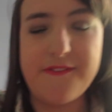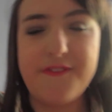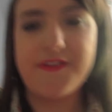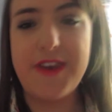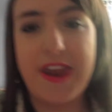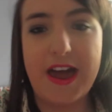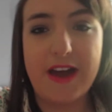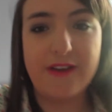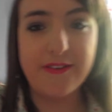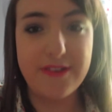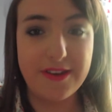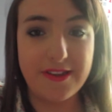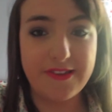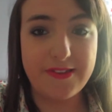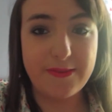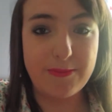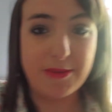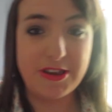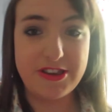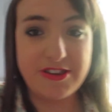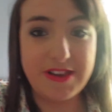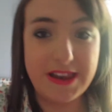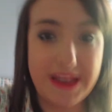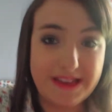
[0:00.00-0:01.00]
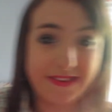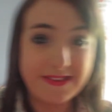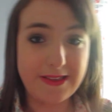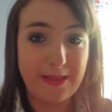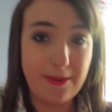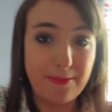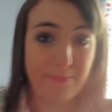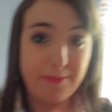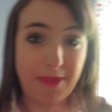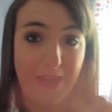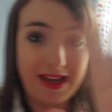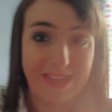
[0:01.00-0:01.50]
for now i'll speak to you
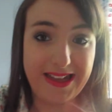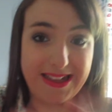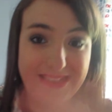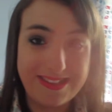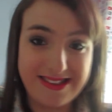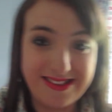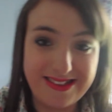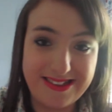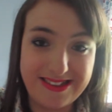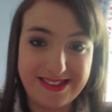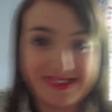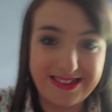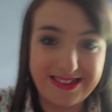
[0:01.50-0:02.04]
later bye